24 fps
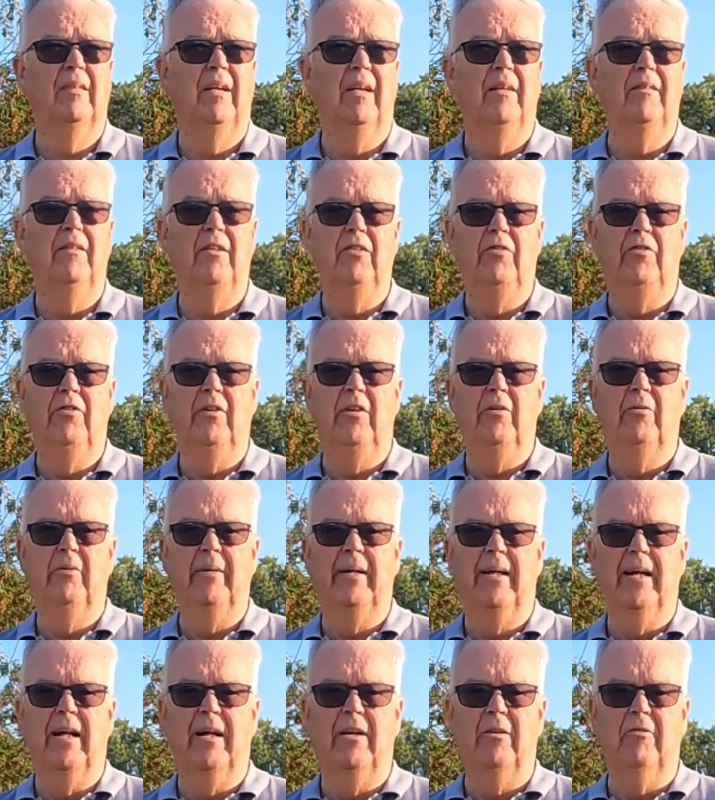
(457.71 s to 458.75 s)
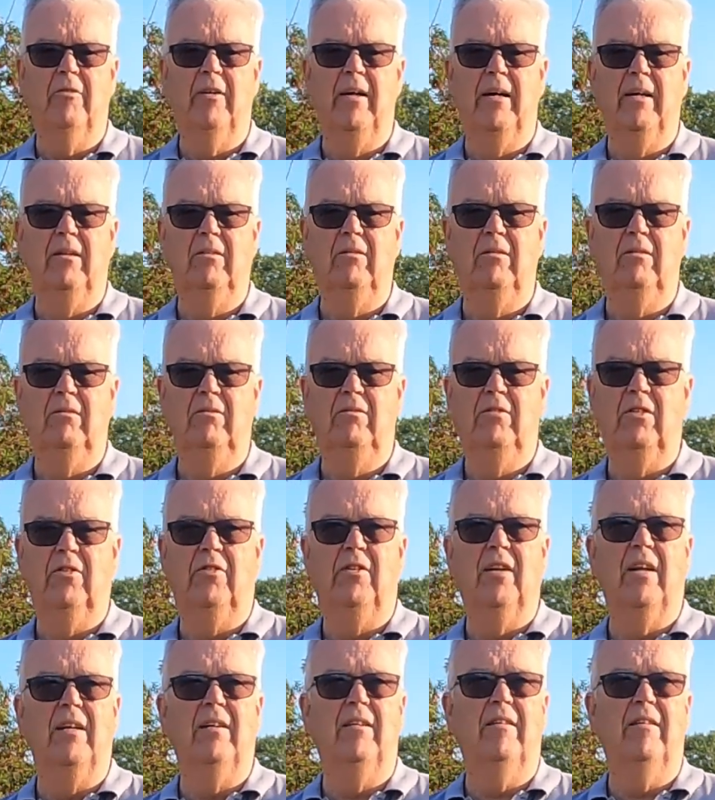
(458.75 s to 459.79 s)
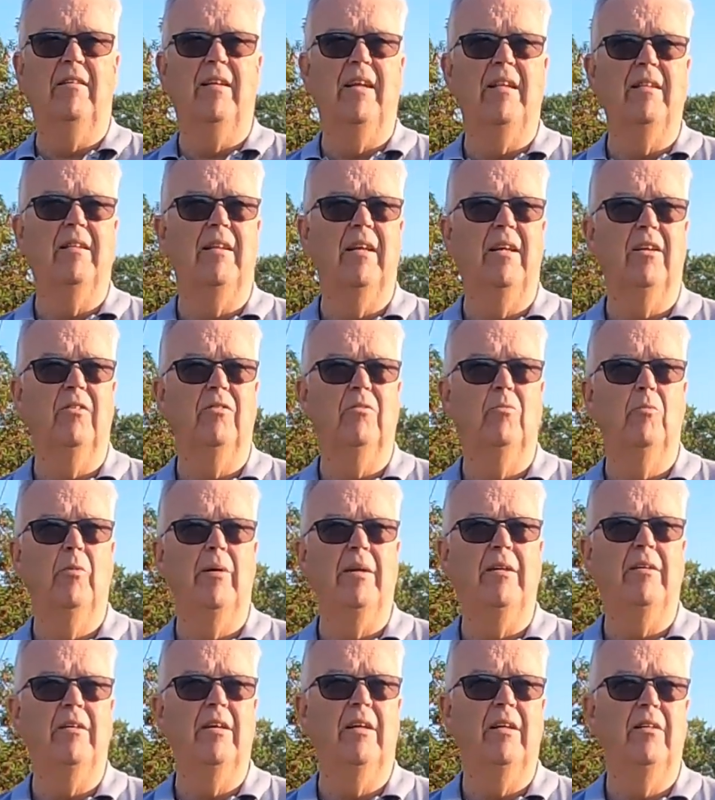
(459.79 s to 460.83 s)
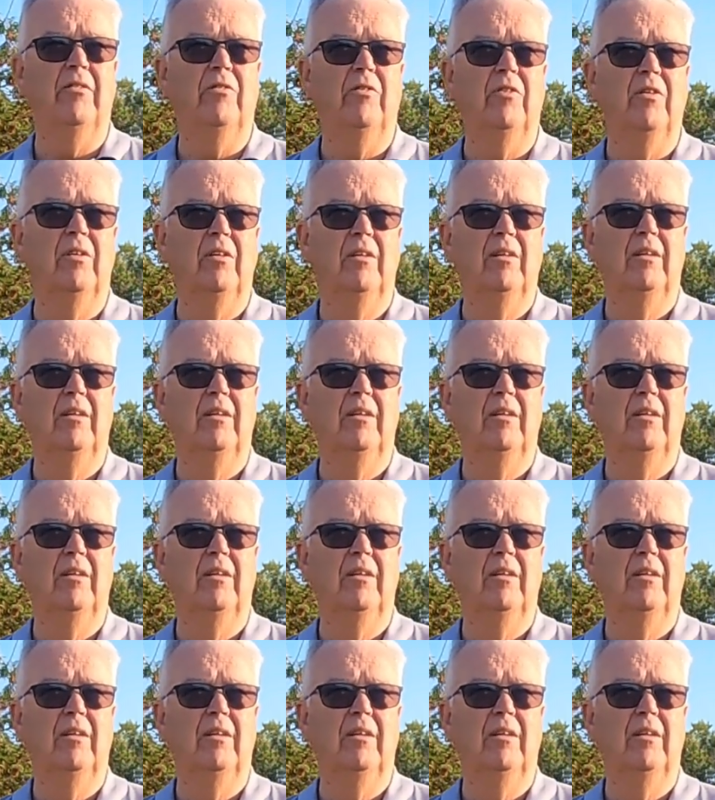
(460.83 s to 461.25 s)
And this year we cut around just under 10,000 wet tonnes.